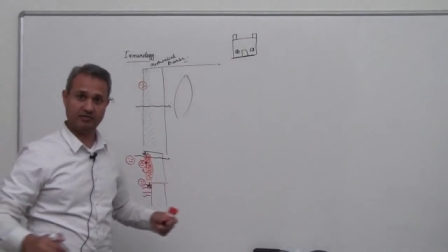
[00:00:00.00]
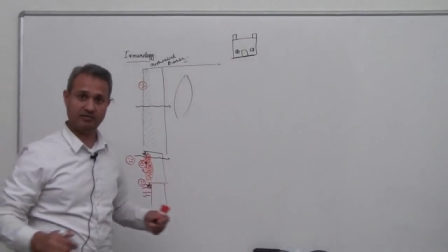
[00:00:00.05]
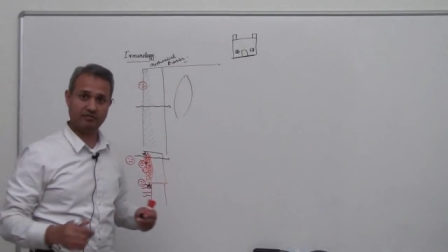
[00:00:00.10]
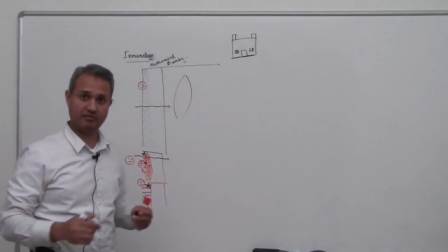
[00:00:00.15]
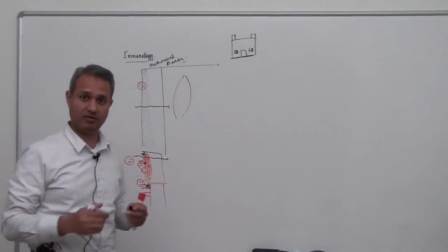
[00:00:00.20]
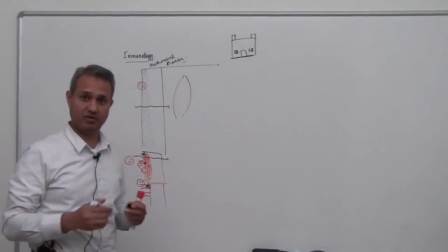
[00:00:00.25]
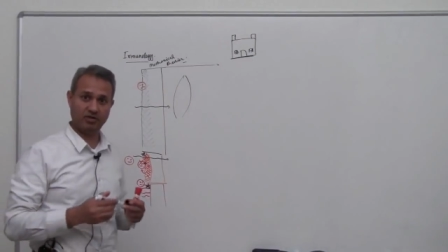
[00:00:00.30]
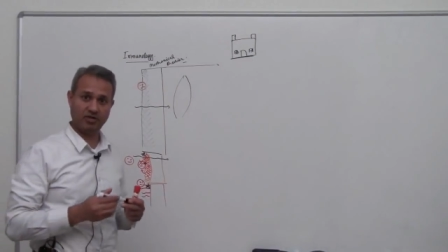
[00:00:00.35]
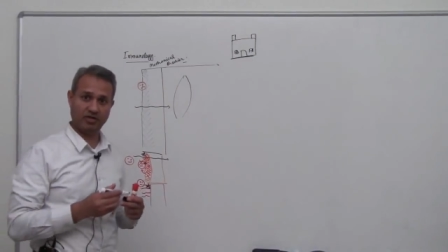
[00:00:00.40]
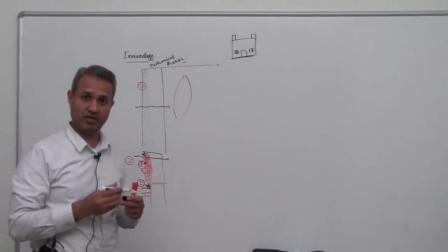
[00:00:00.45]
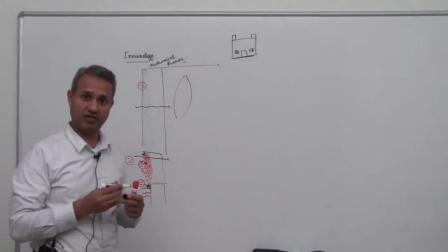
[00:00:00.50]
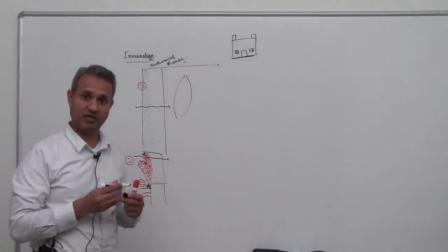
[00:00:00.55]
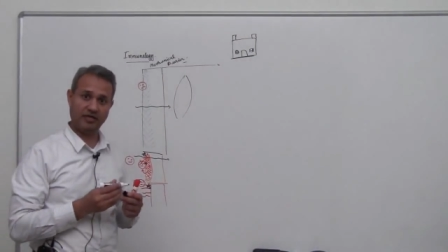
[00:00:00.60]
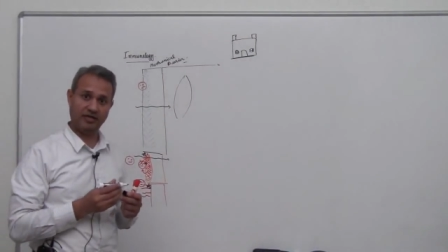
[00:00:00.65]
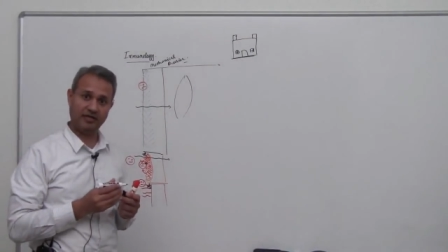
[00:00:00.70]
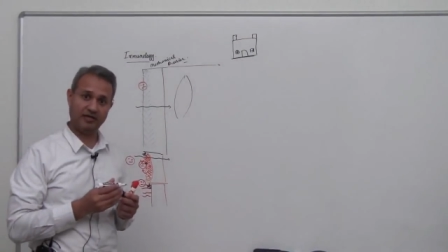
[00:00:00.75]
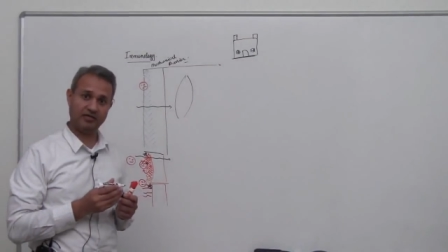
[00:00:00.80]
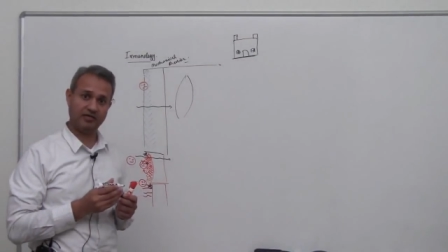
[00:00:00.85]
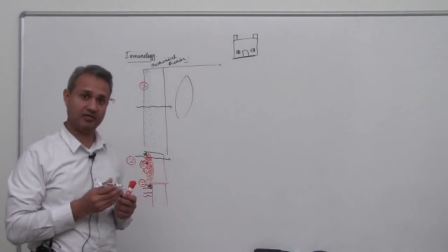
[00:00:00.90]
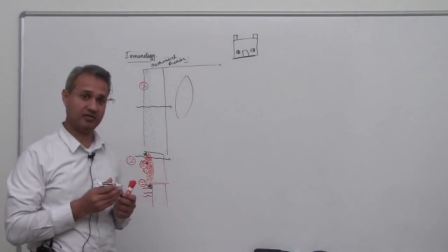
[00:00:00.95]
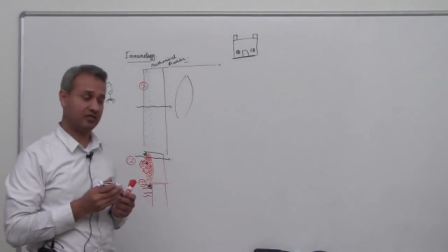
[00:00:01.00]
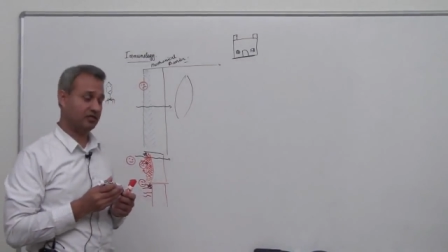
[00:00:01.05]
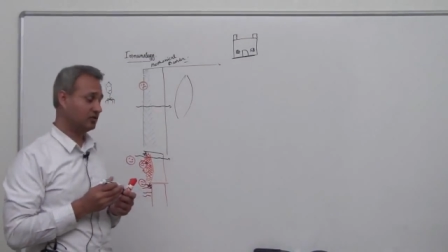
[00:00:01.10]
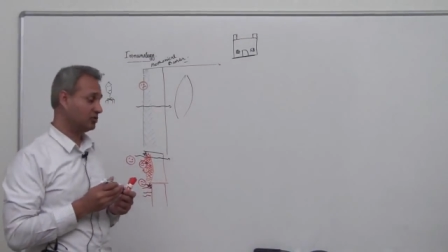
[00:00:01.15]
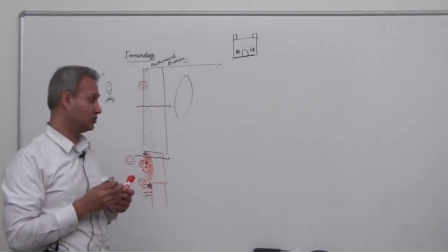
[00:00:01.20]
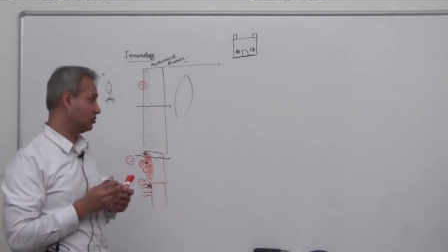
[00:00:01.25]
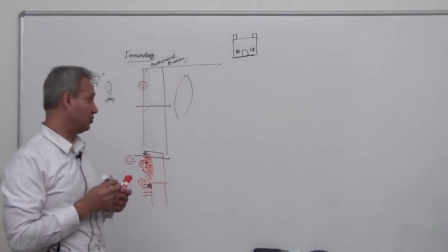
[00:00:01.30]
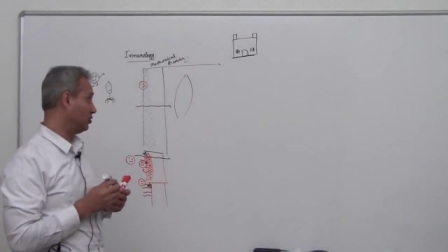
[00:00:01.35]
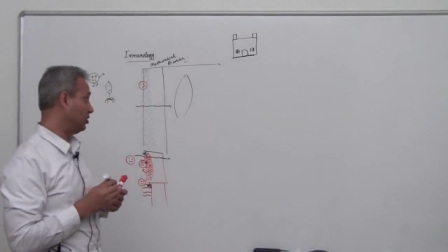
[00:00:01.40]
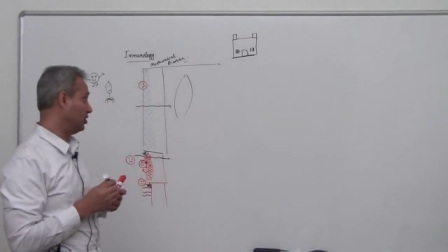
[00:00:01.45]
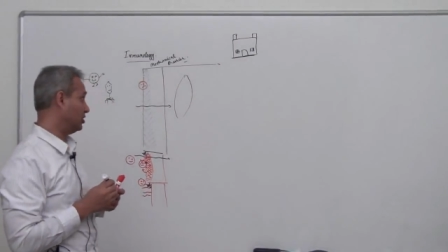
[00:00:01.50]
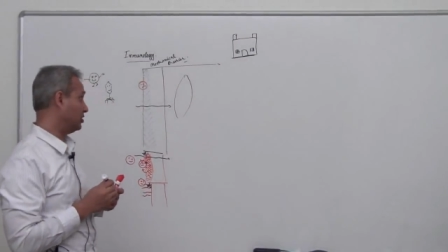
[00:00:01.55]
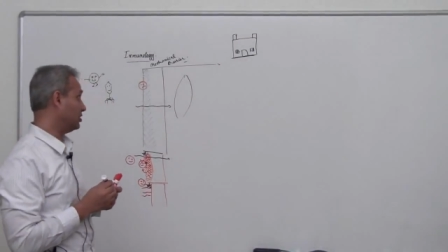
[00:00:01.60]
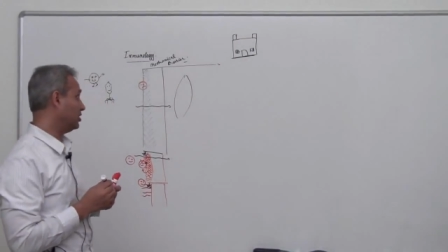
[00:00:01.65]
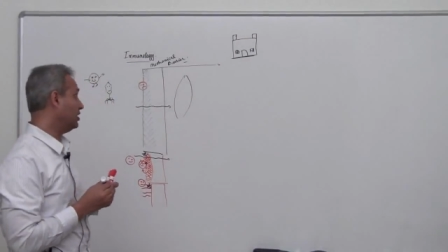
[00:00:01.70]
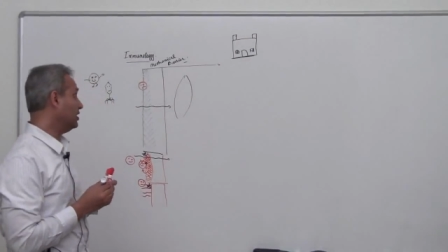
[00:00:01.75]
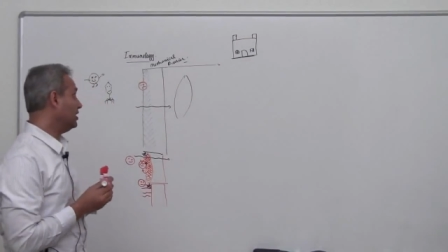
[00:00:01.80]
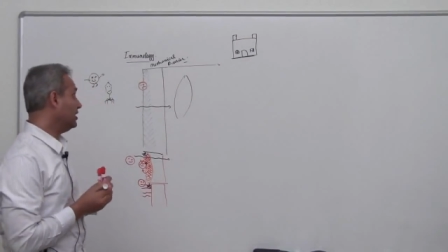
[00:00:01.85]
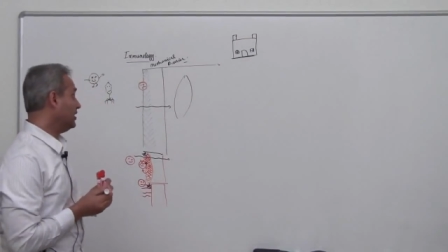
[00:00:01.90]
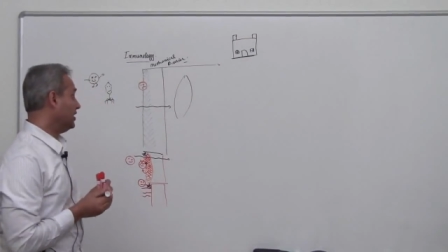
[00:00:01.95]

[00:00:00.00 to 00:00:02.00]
and thick layers and so on.